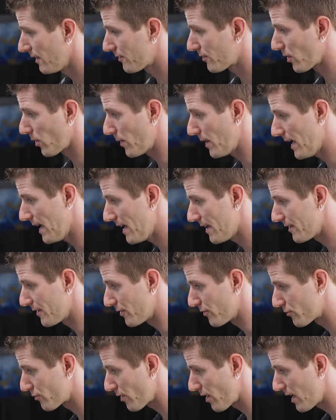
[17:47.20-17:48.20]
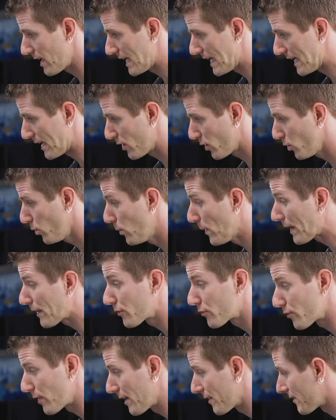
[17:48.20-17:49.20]
Let's go ahead and try a
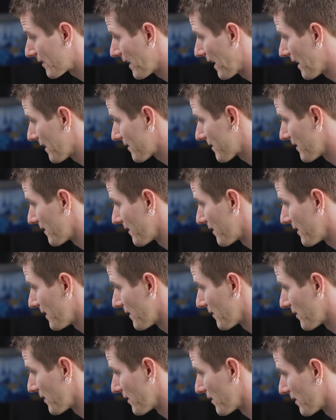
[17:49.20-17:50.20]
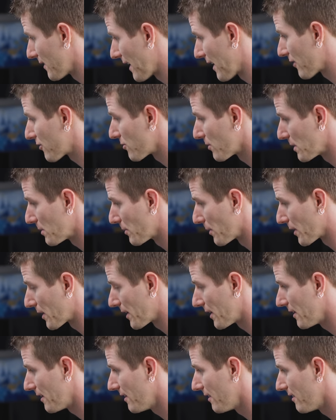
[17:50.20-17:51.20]
quick stress test and see if this is actually
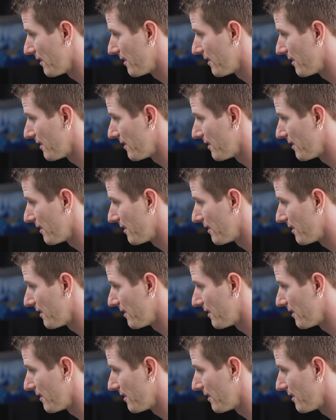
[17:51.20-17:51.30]
working.